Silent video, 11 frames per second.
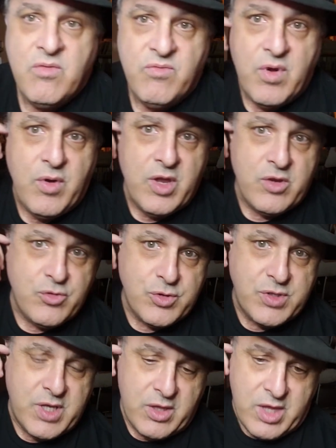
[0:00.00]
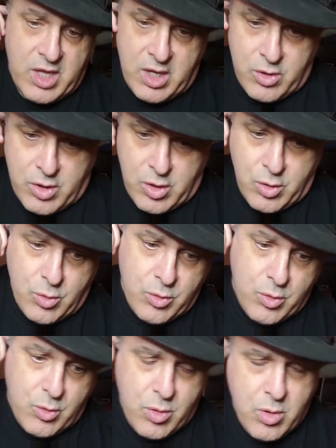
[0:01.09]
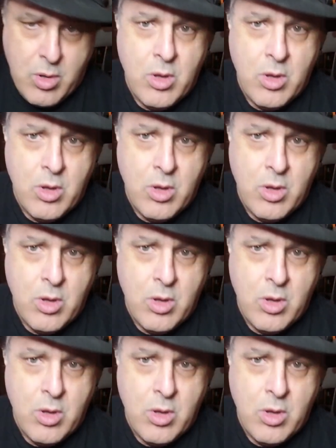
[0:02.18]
Very interesting. They're